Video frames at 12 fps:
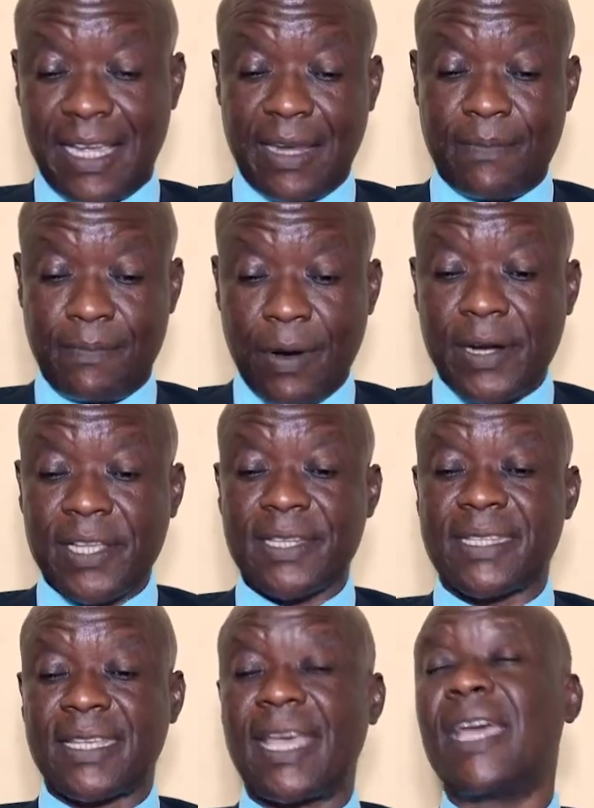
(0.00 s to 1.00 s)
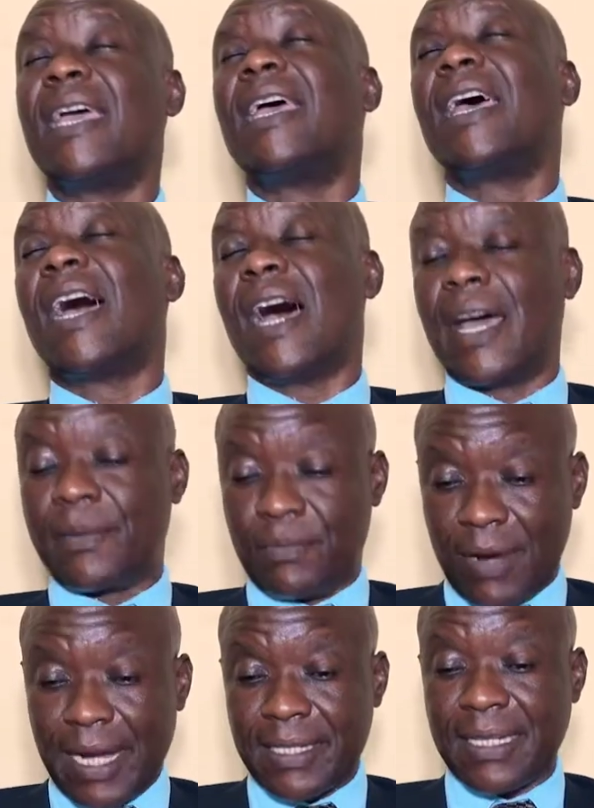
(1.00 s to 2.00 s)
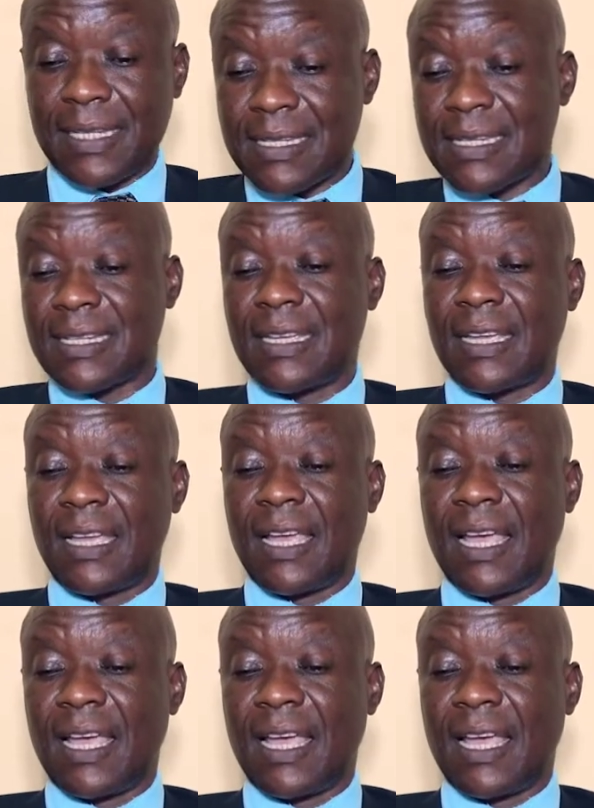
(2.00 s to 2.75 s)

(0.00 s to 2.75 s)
in policy and practice.